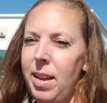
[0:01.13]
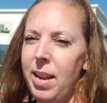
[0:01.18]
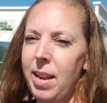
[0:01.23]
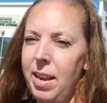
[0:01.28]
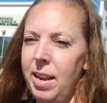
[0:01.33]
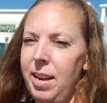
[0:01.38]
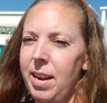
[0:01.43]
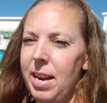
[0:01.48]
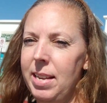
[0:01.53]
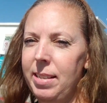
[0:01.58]

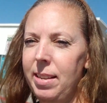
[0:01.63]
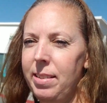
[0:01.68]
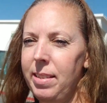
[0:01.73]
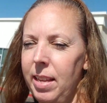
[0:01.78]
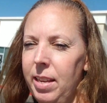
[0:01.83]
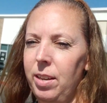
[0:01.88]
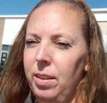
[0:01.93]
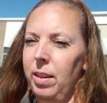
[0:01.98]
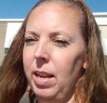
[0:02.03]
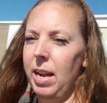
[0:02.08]
Hey guys, just
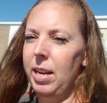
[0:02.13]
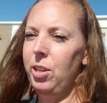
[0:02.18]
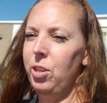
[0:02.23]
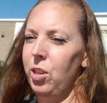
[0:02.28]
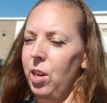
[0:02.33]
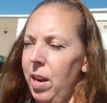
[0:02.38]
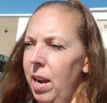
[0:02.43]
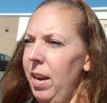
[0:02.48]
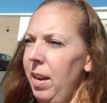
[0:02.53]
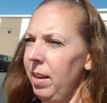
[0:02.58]
Let Your Light
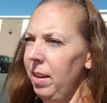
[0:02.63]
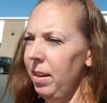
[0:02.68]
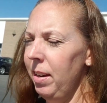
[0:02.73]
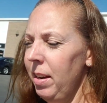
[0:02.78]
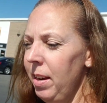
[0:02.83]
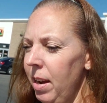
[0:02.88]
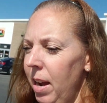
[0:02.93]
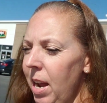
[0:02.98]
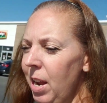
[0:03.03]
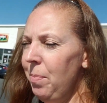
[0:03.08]
Shine.
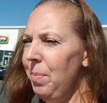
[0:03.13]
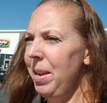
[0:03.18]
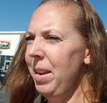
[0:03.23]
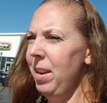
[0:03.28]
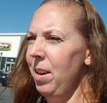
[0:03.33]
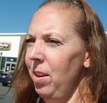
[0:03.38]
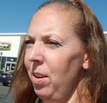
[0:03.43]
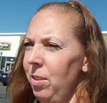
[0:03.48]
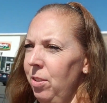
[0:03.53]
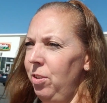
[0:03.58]
I'm
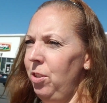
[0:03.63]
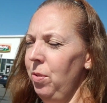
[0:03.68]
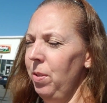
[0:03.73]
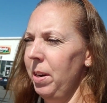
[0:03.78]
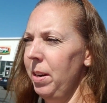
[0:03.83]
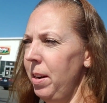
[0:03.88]
here doing